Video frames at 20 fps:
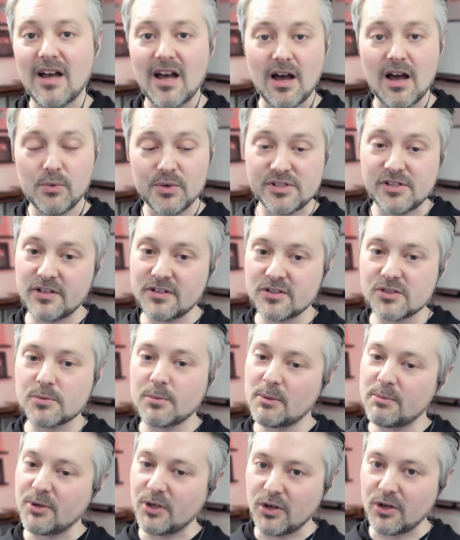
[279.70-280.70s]
uh, which I think is
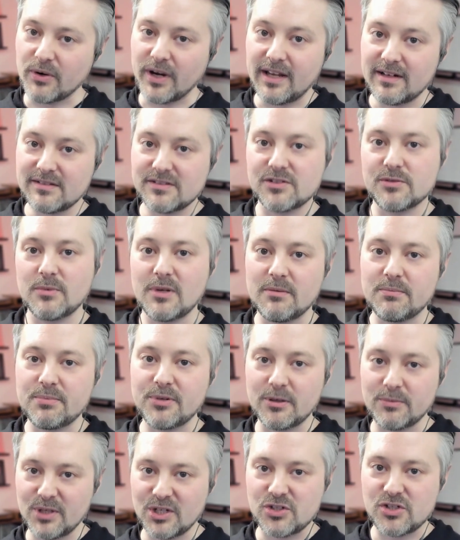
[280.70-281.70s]
gonna be pretty great. It's gonna be a
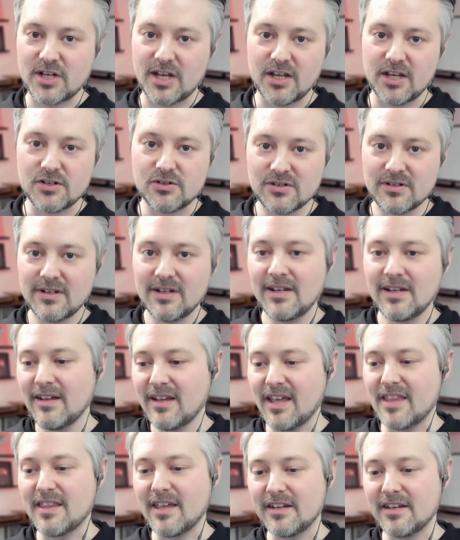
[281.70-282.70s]
pretty big change.
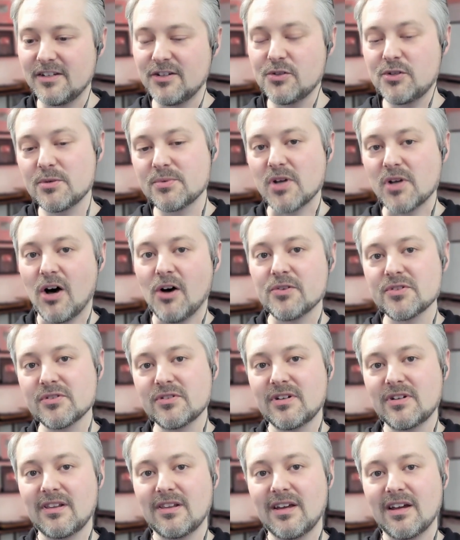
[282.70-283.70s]
And then YouTube's also
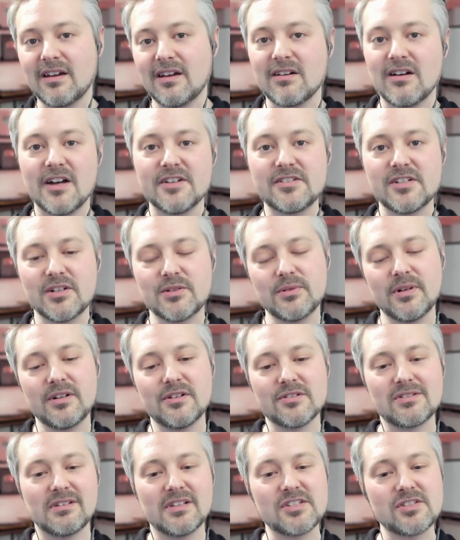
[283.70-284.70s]
gonna let content
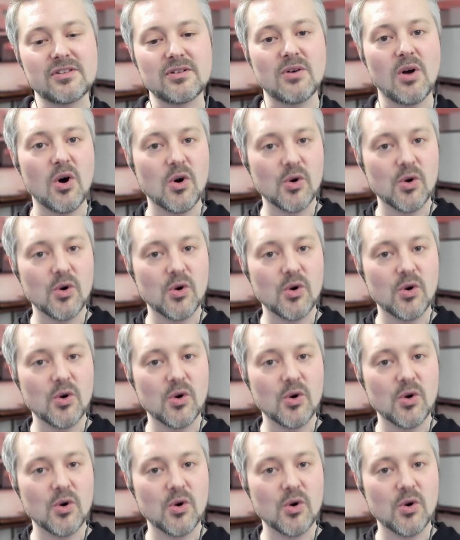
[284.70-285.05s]
creators list their